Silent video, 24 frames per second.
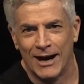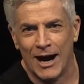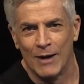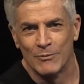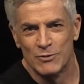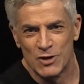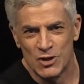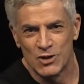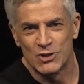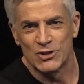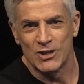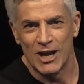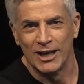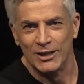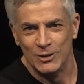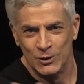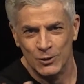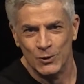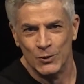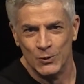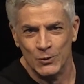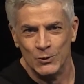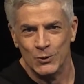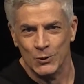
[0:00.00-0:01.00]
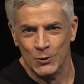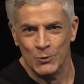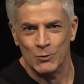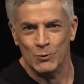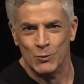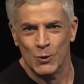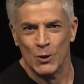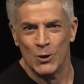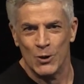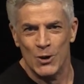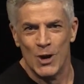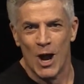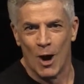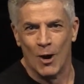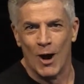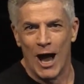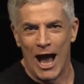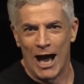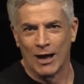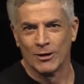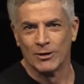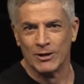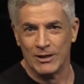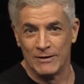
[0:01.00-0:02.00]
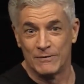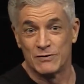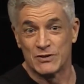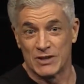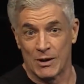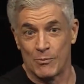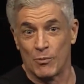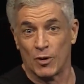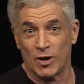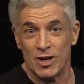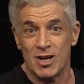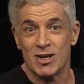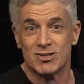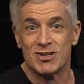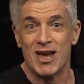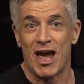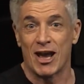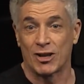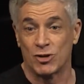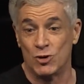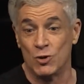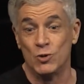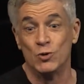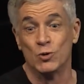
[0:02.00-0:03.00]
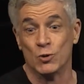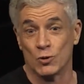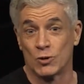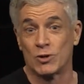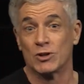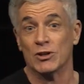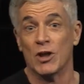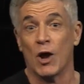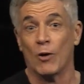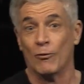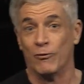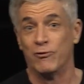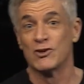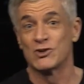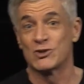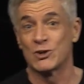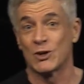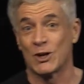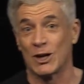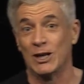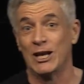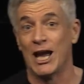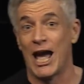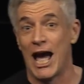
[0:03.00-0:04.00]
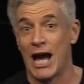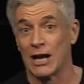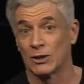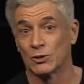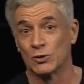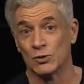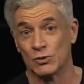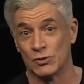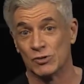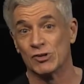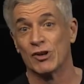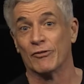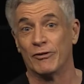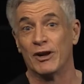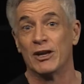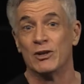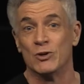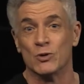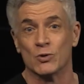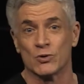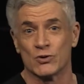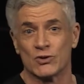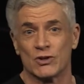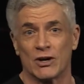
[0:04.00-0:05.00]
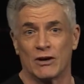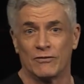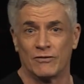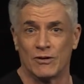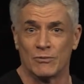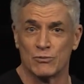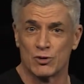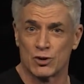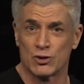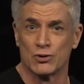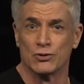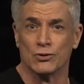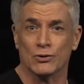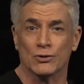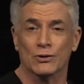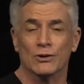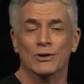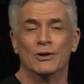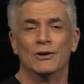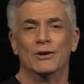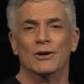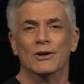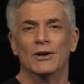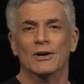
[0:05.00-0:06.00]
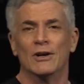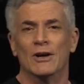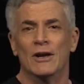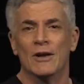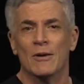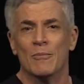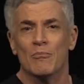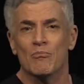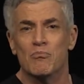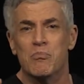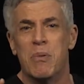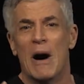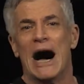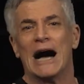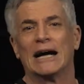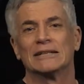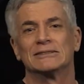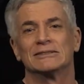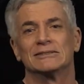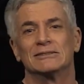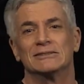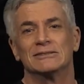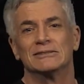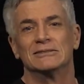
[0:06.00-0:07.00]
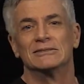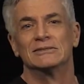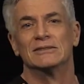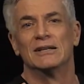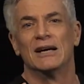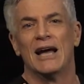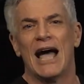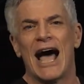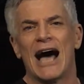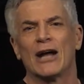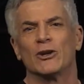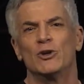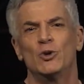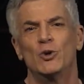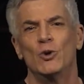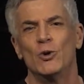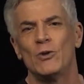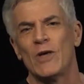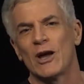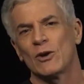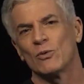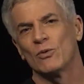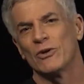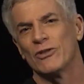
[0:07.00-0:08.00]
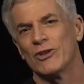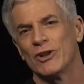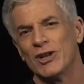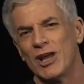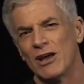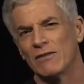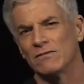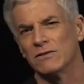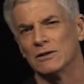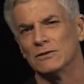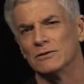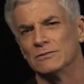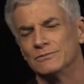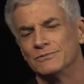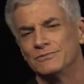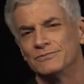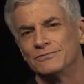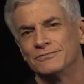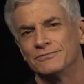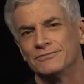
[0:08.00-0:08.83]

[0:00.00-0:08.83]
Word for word: I'm just saying you would know how to, if somebody attacked you, you'd know physically how to defend yourself, I'm sure. But how do you do that with the devil?